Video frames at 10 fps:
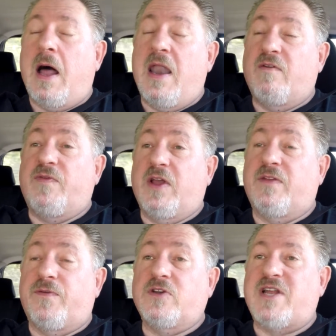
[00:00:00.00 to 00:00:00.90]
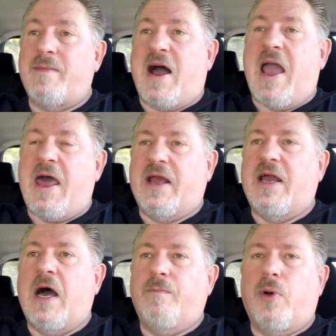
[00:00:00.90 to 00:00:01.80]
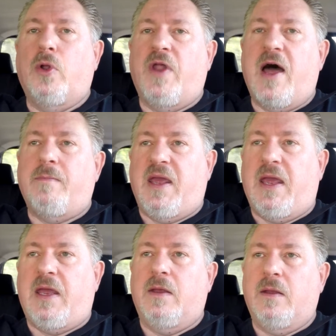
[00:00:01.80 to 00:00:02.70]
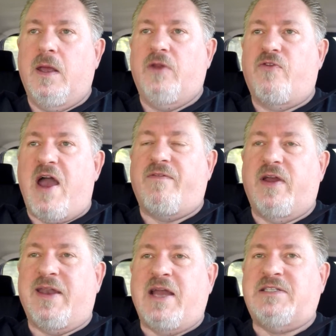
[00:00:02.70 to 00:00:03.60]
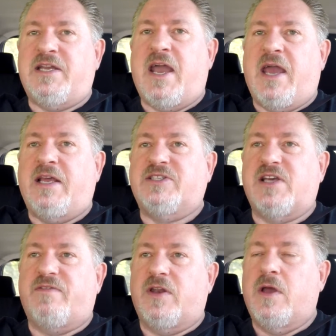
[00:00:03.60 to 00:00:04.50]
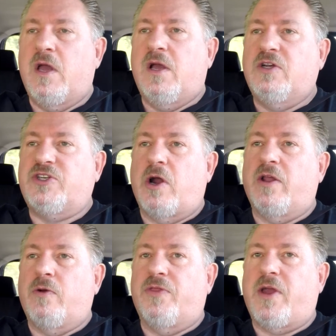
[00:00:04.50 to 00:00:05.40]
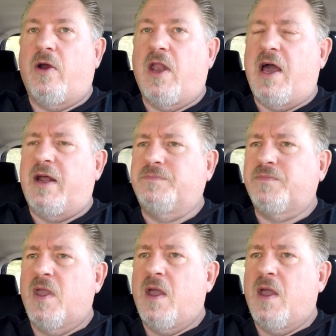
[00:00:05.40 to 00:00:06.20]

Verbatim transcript: I'll never forget the first time I had a gun pulled on me in traffic, 1987, Charlotte, North Carolina.